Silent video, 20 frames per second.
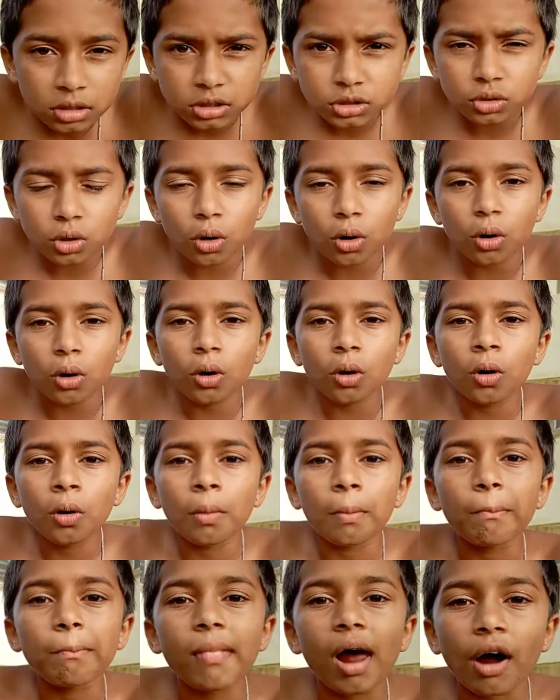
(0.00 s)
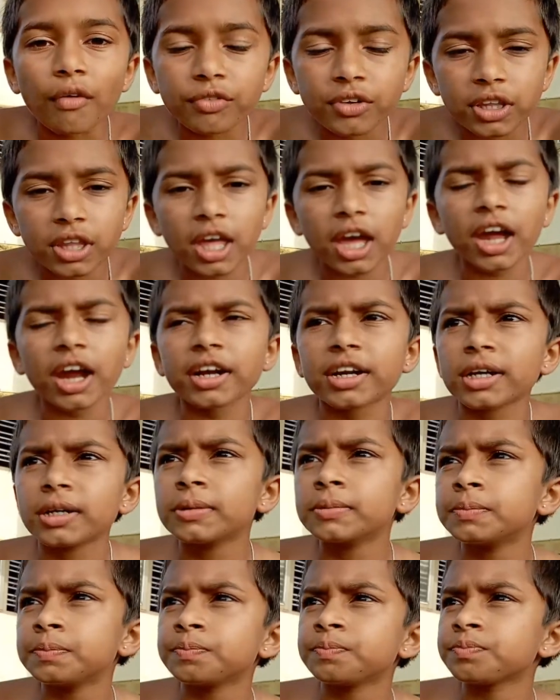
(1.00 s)
So after that,
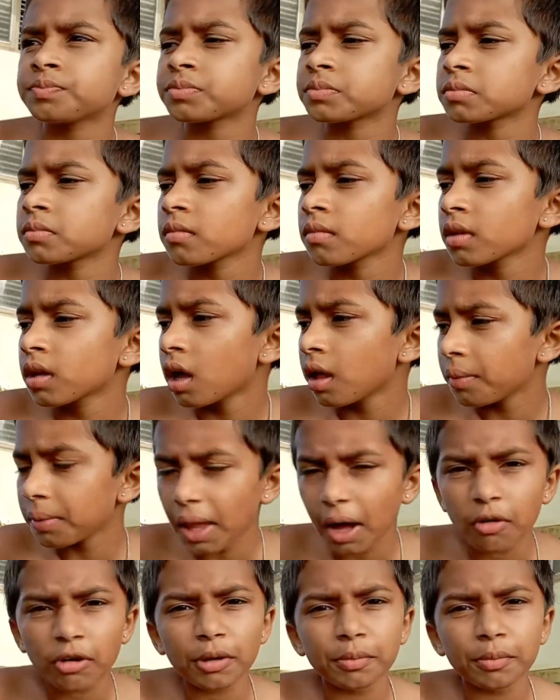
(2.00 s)
now